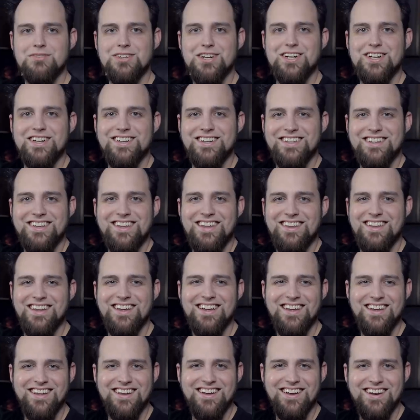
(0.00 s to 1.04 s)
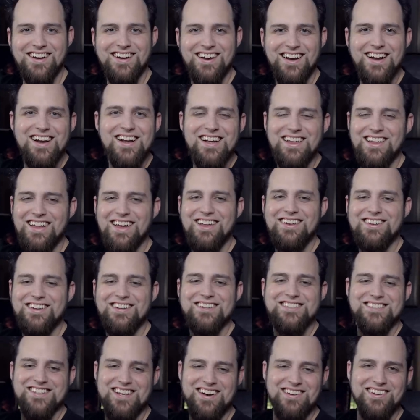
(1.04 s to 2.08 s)

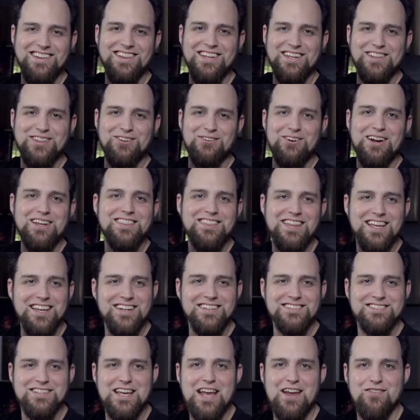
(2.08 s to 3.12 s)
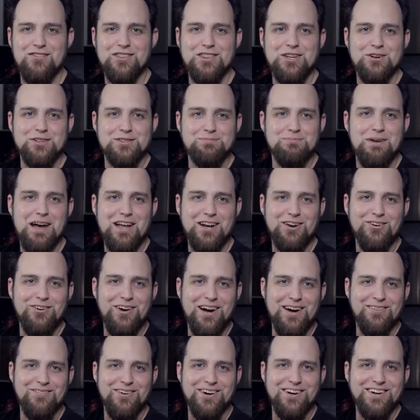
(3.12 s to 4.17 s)
It sounded like the right thing to say, even though it's bad
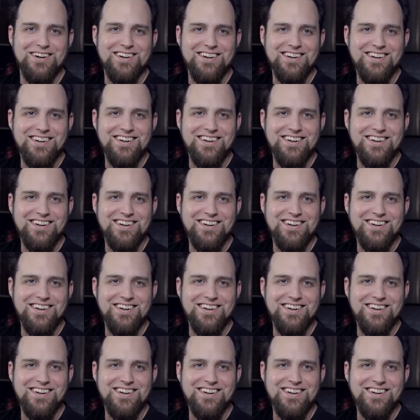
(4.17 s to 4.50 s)
grammar.